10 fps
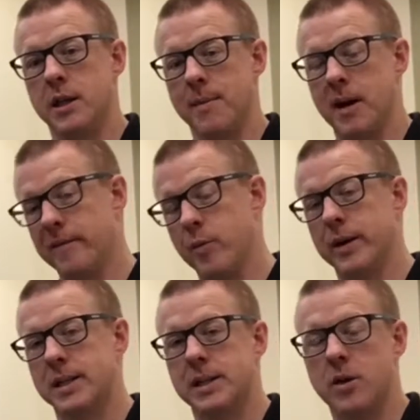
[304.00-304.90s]
the amount of
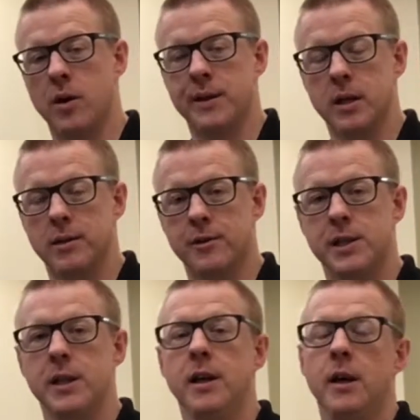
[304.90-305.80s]
buoyancy on the Alter
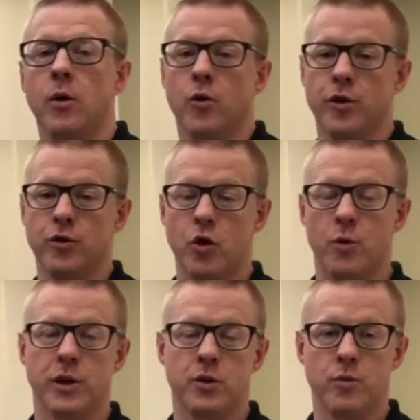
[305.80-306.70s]
G, or you
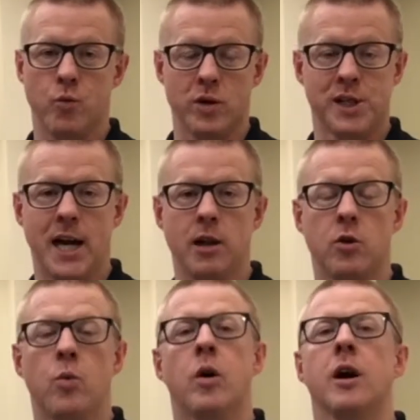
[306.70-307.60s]
go into more
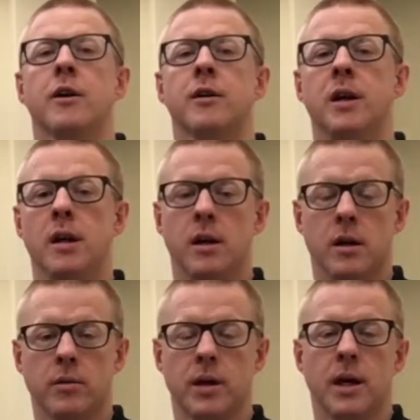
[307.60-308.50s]
shallow water.
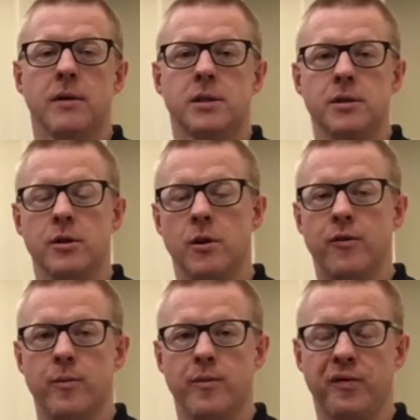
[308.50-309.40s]
Okay, so you go
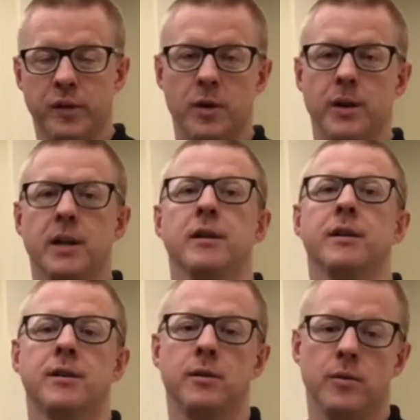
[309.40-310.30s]
from floating
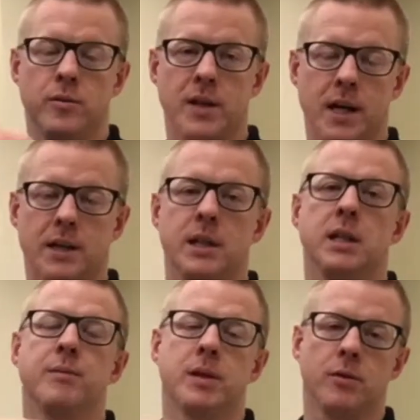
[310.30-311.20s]
to neck
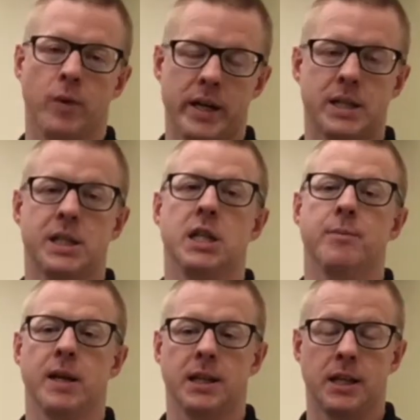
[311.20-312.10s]
deep to waist
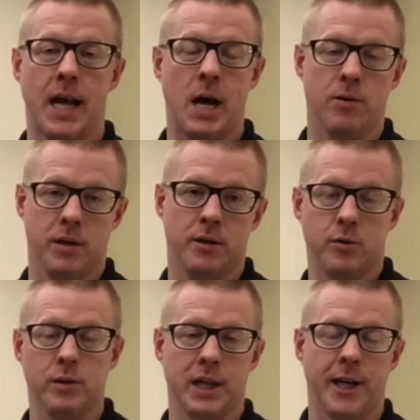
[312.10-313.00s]
deep, and then out
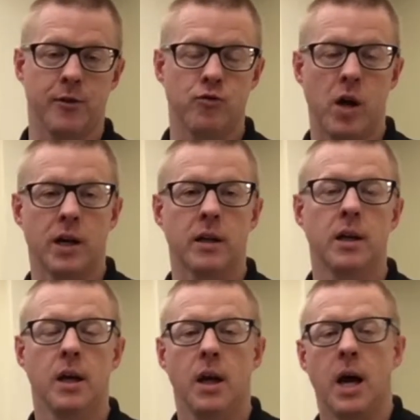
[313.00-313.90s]
to land running.
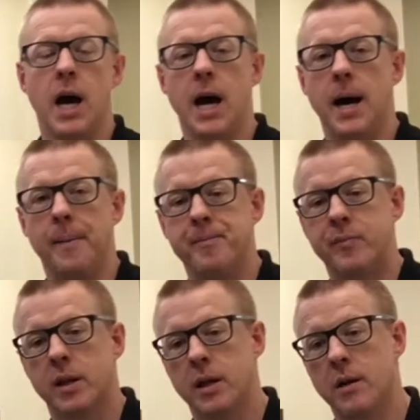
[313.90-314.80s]

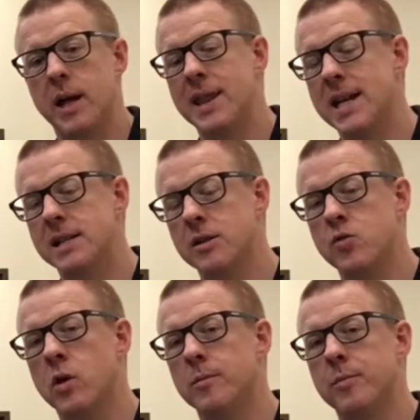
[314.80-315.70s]
And that's the
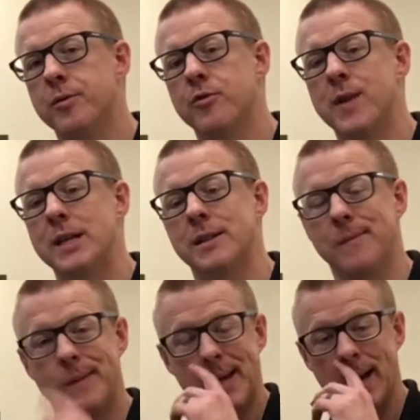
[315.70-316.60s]
normal progression.
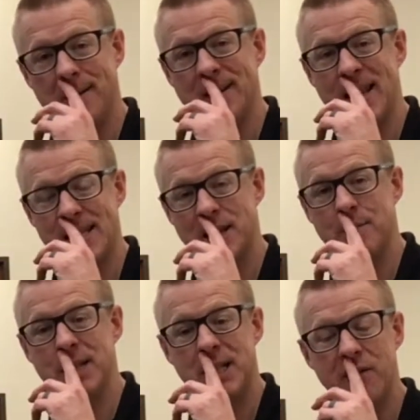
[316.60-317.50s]
Now, that's going to
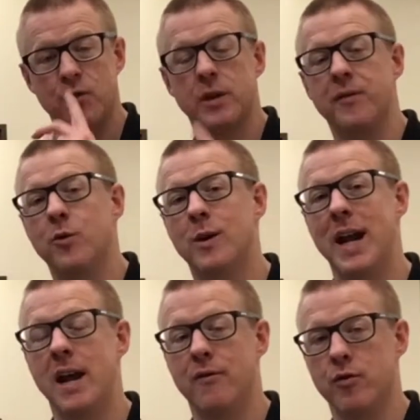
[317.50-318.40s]
be different for
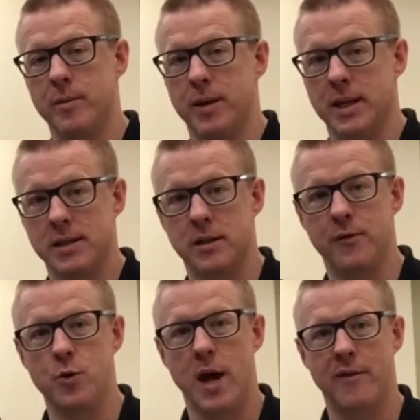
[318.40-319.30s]
everybody. So if
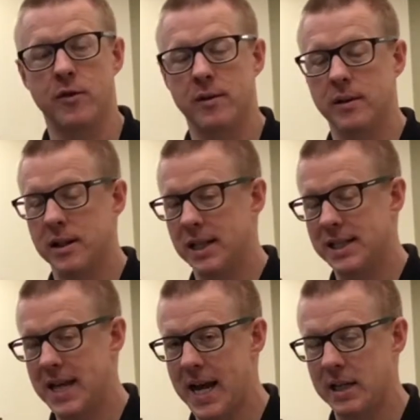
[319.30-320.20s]
you have
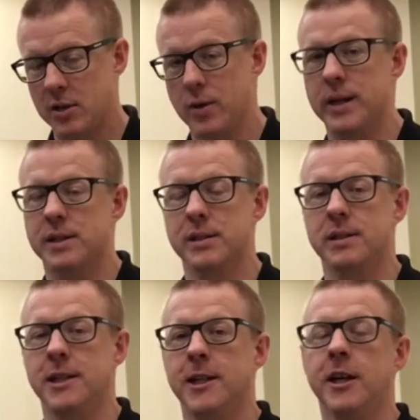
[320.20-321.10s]
exact
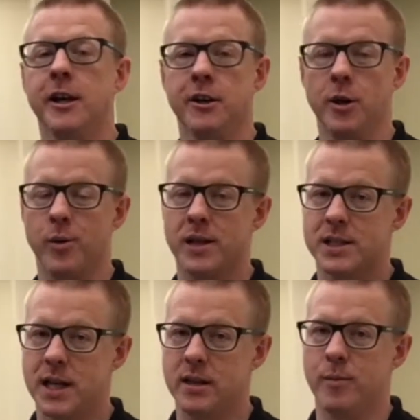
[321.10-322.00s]
questions, you know where to
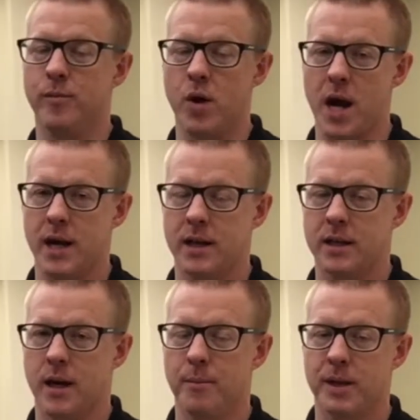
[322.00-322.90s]
send them. Brian at
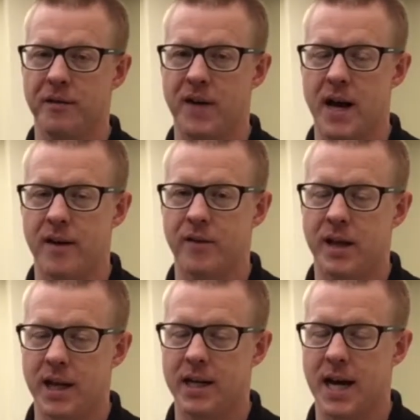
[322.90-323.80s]

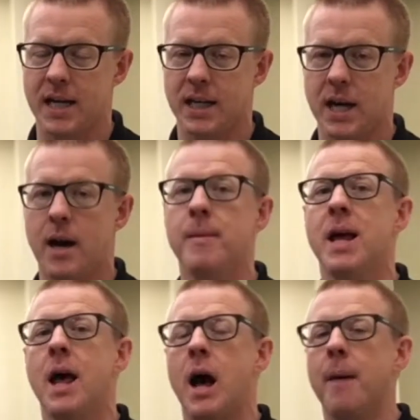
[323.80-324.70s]
company5k.com.
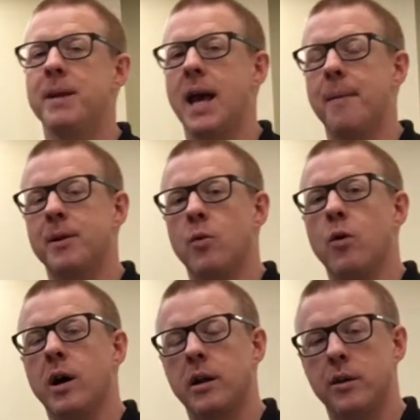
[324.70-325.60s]
I'll be happy to
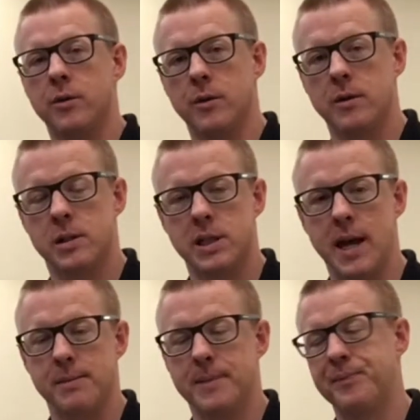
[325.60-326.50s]
walk you through those
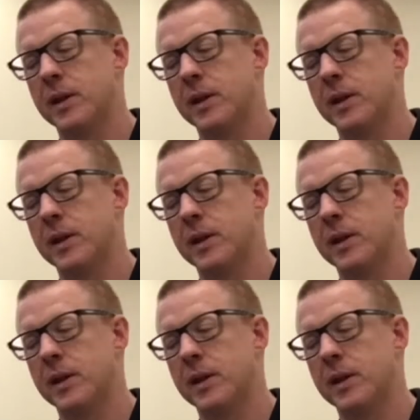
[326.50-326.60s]
steps.